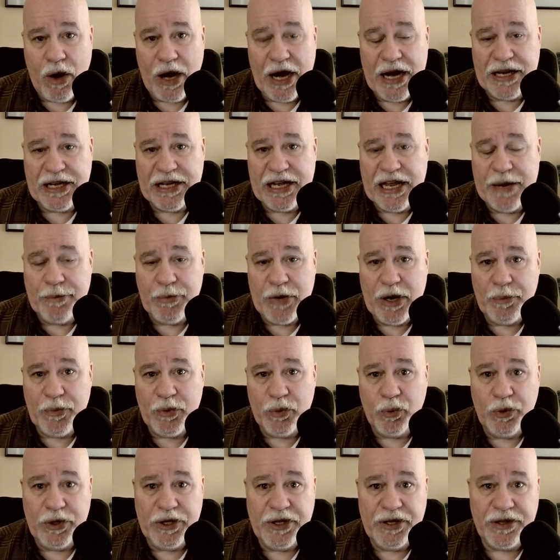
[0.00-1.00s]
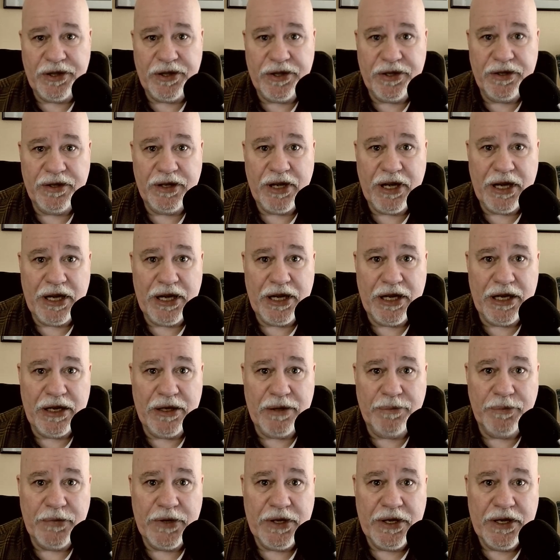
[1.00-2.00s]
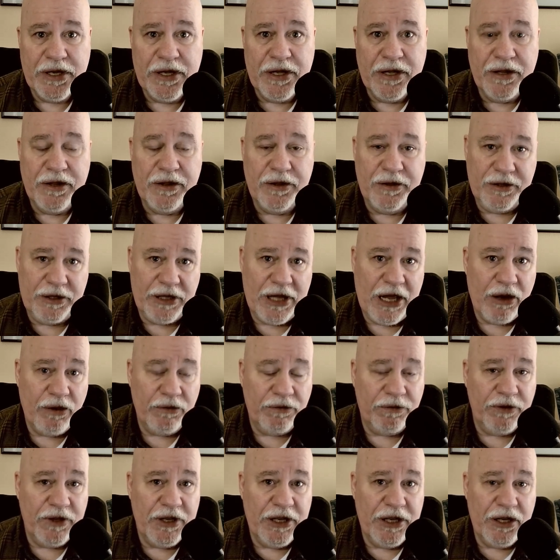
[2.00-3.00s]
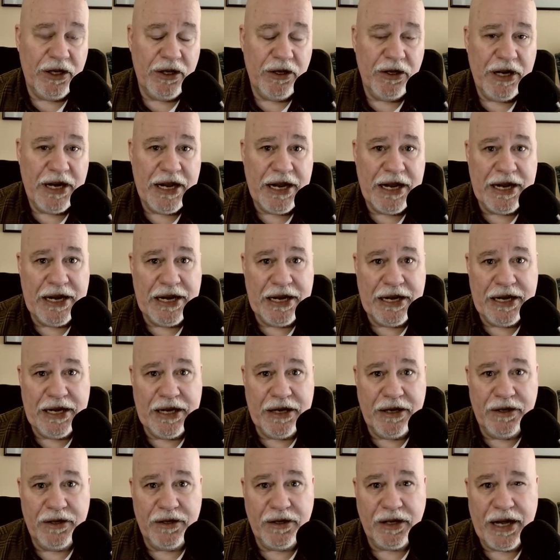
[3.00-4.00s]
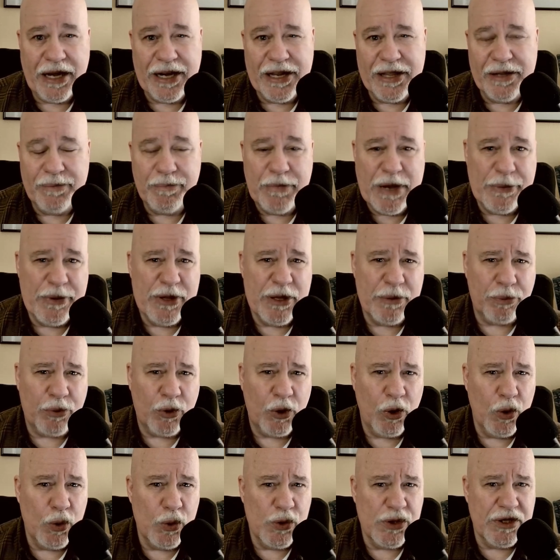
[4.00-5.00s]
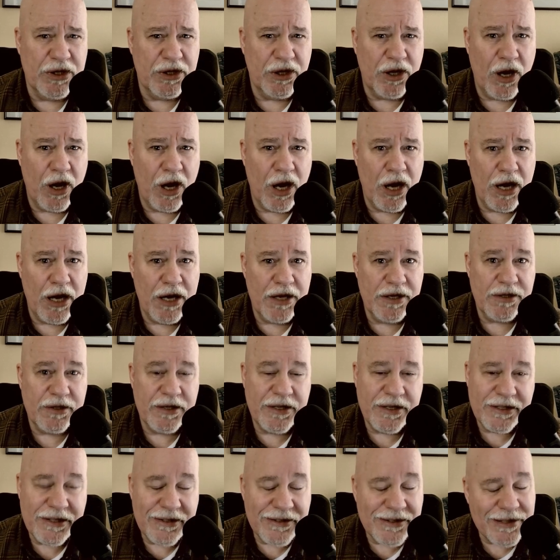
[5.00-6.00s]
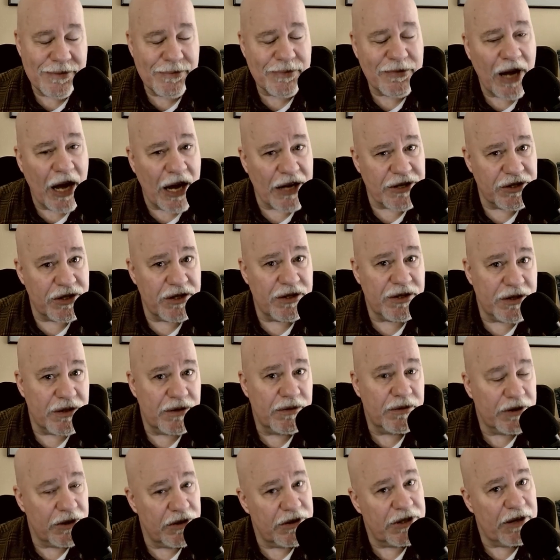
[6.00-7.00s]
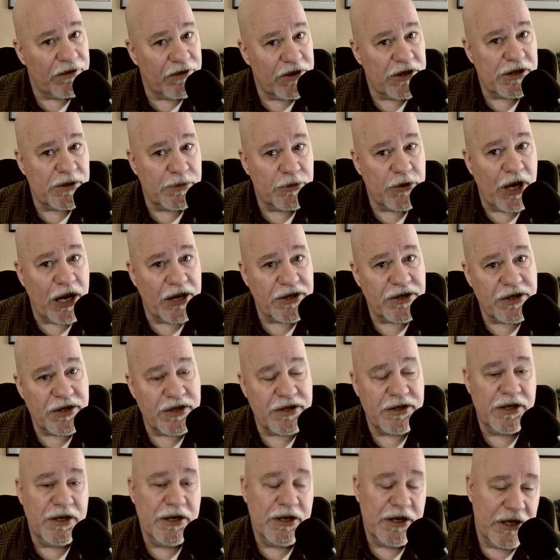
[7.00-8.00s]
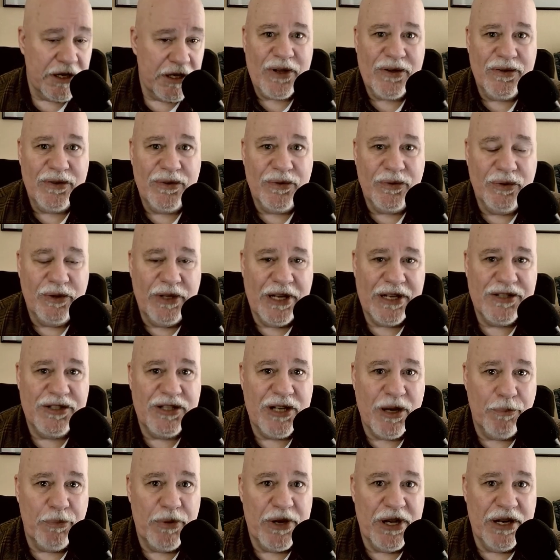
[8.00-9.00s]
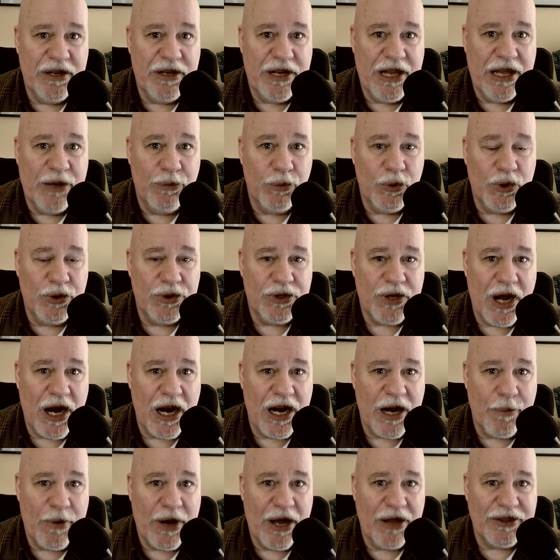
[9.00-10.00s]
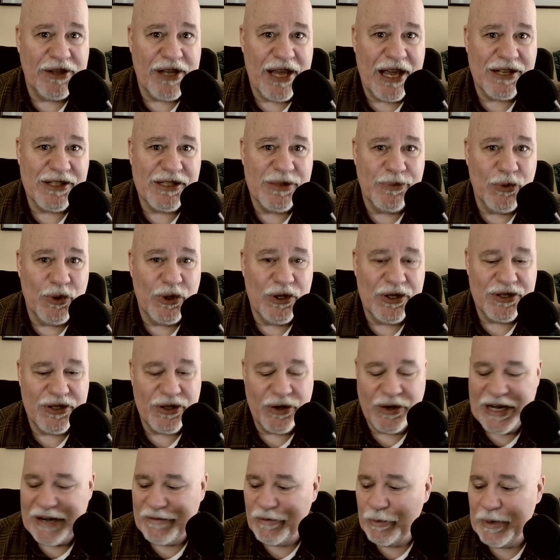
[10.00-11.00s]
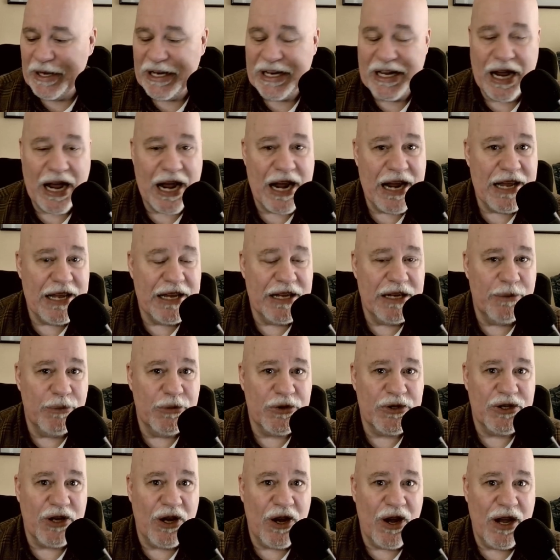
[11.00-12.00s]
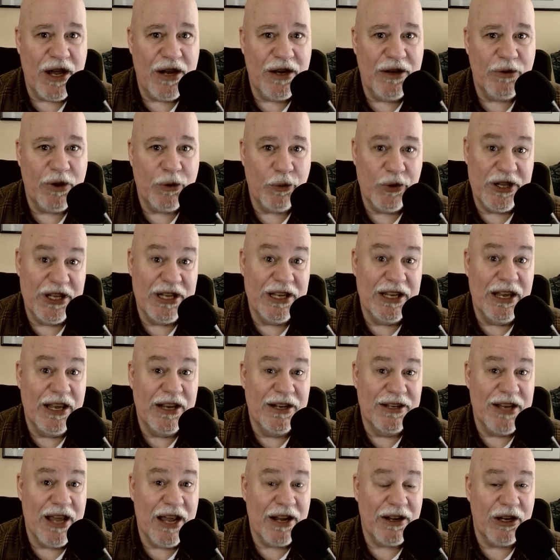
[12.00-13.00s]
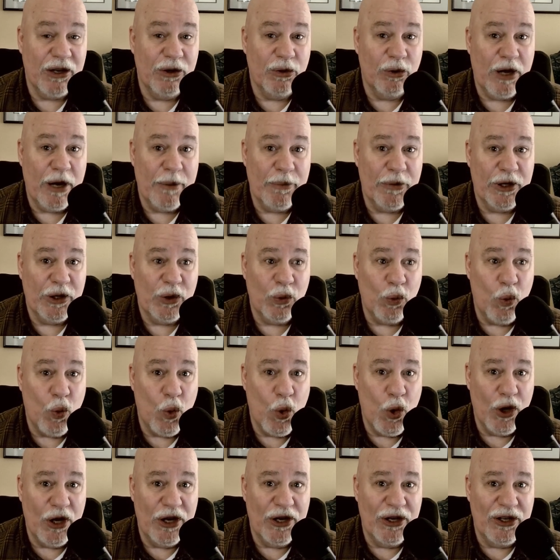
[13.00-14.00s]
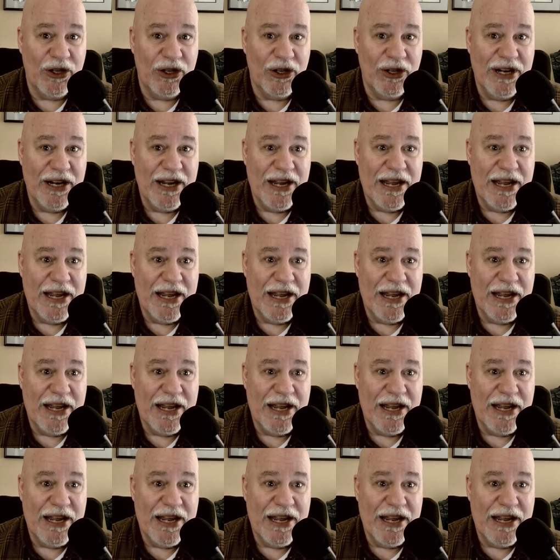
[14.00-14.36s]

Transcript: I came up with Cloudflare and kind of maybe the pros and cons, because there's some gotchas. There's definitely some gotchas. Let's jump in and we'll talk about that some more. So everybody, I am Sean with the Tech Gremlin Warrior.